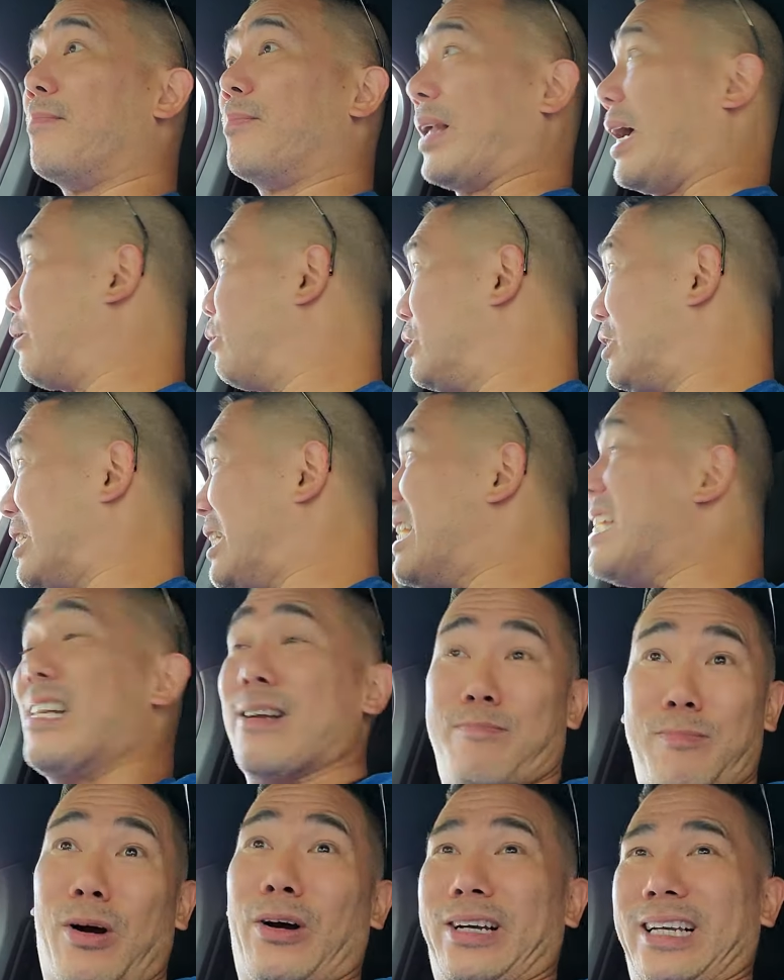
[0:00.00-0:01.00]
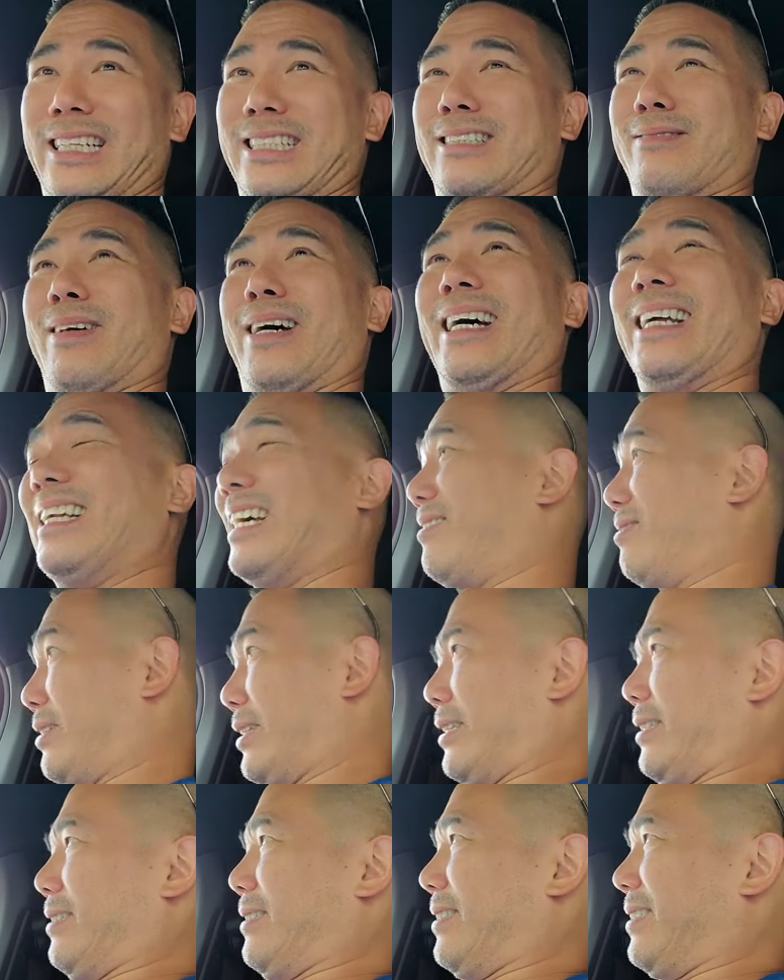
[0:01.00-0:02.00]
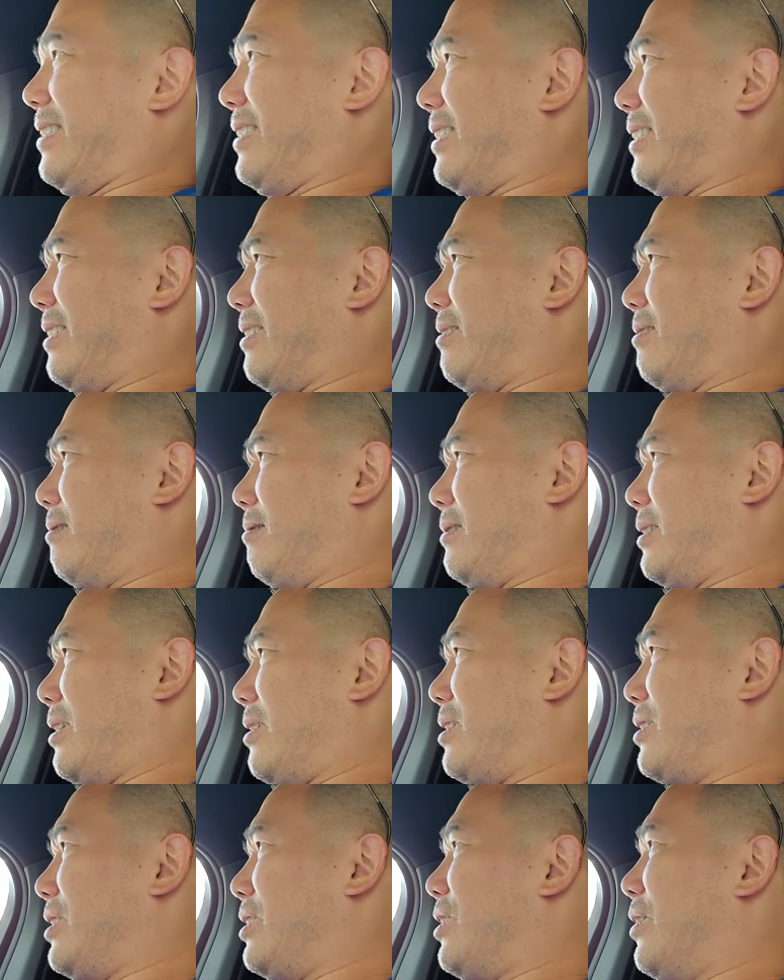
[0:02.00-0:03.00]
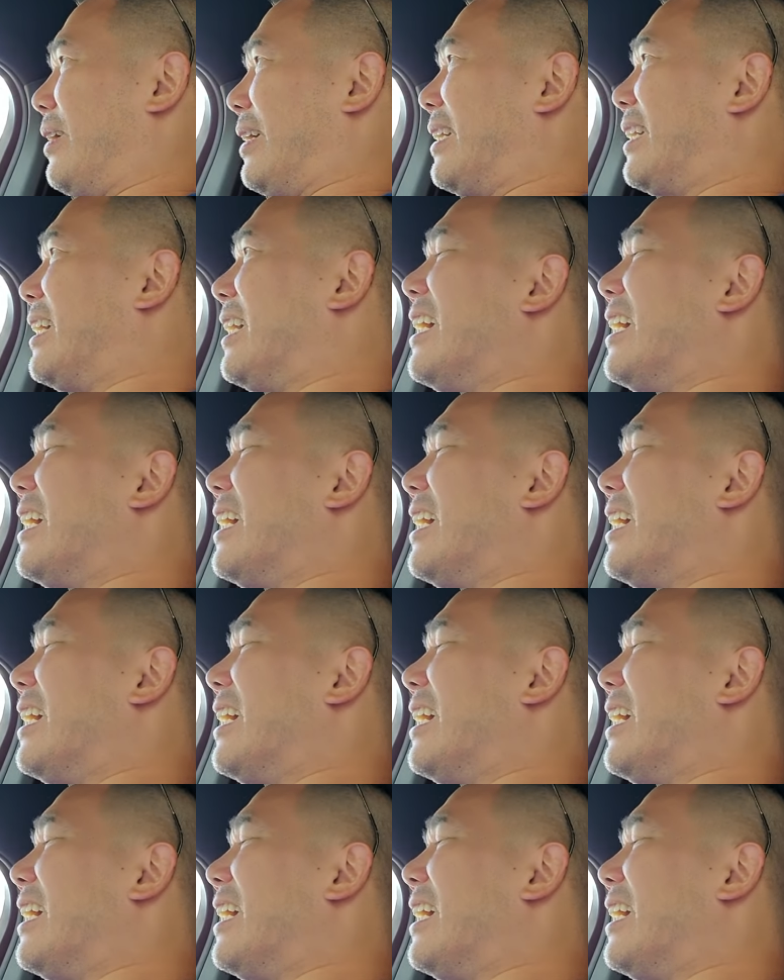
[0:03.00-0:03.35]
That was in a parking spot. I'm like, what the hell are you doing?